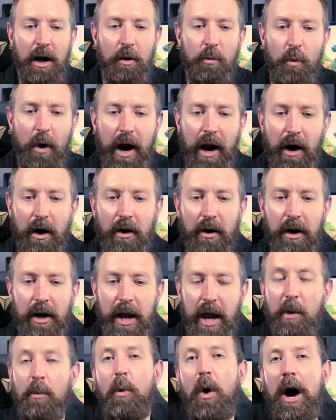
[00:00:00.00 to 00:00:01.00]
where
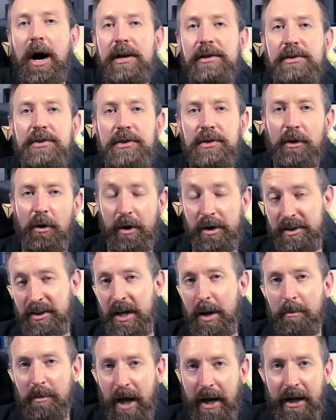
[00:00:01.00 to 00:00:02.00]
it was, or it
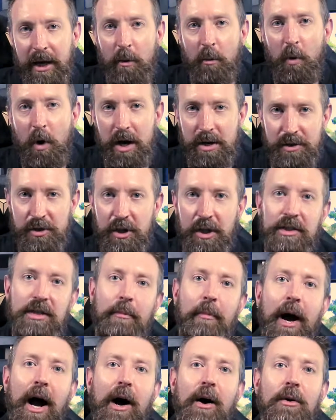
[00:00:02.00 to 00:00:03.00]
seemed like it was, just
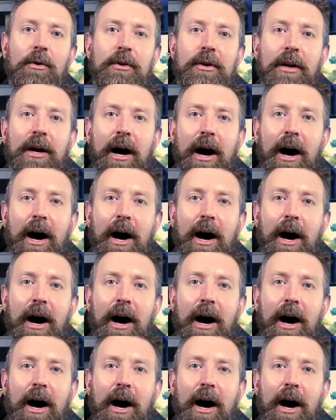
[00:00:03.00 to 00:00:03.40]
about